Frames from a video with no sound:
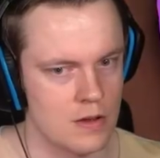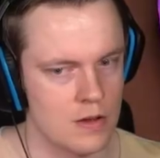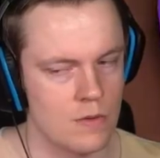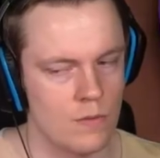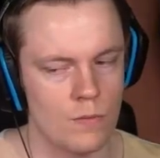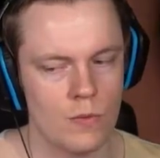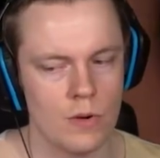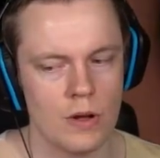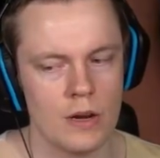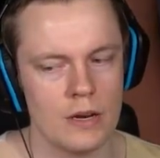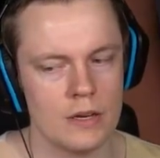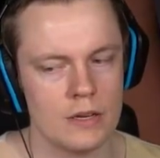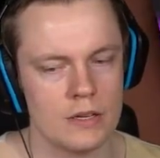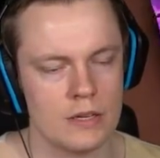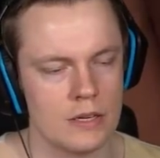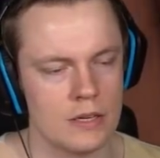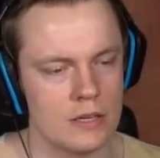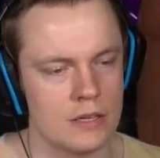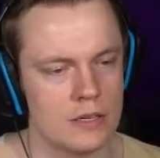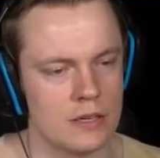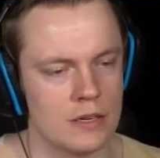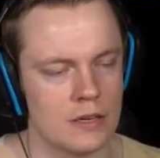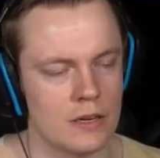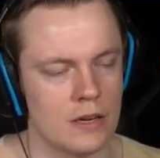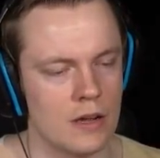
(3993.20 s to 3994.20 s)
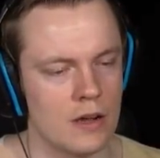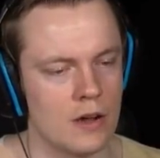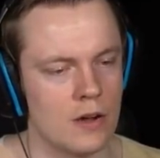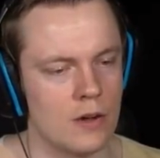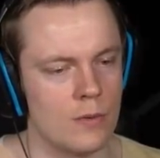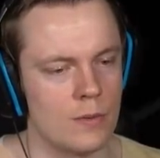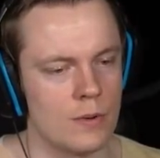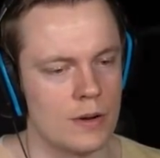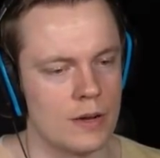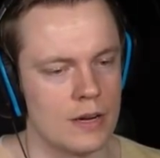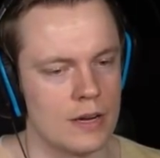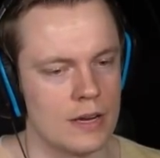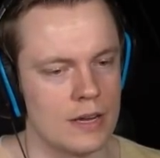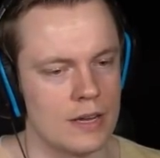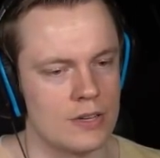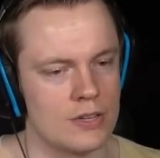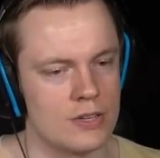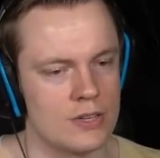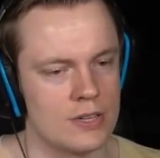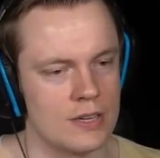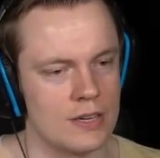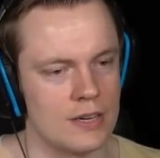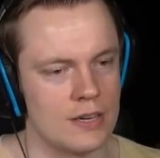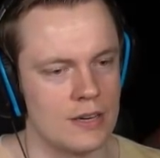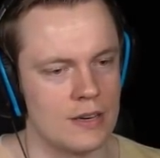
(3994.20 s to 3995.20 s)
What is this? No, we're gonna get
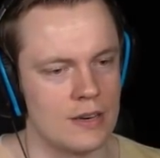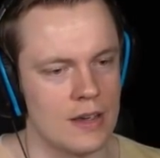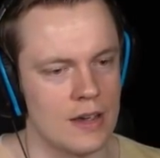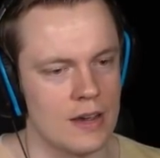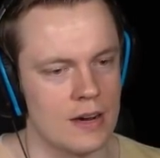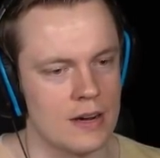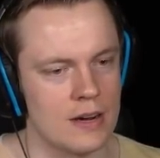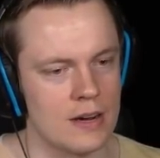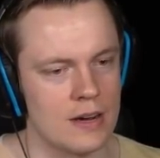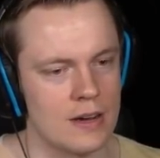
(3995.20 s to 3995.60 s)
shitty deck.